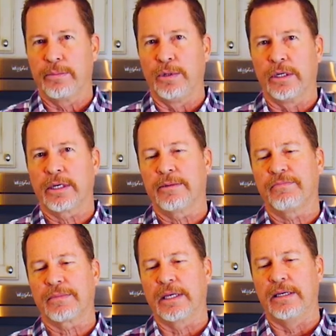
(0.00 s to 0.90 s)
of the book
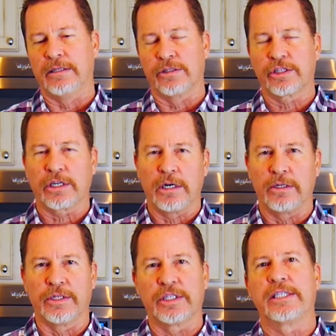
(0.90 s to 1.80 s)
is
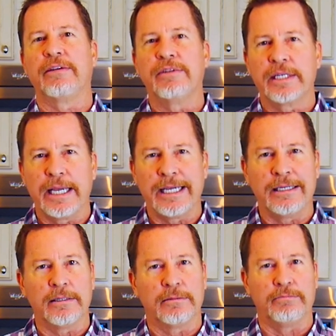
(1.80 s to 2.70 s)
called the 7-day
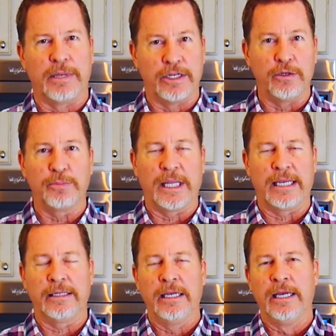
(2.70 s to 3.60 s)
menu
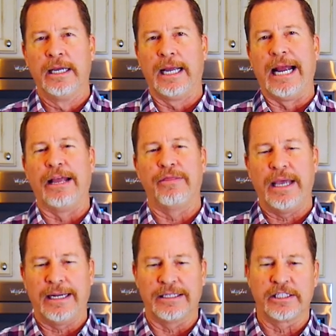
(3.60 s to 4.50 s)
plan. And
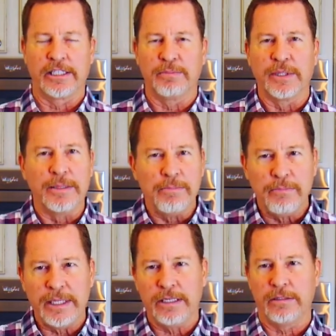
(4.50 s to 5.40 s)
that is simply
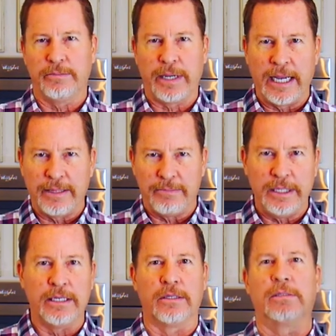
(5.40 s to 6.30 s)
meal by
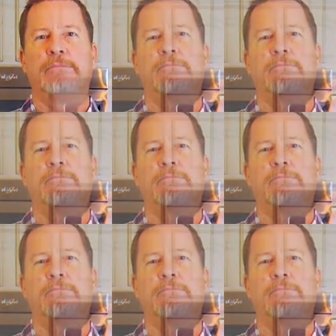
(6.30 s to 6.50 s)
meal,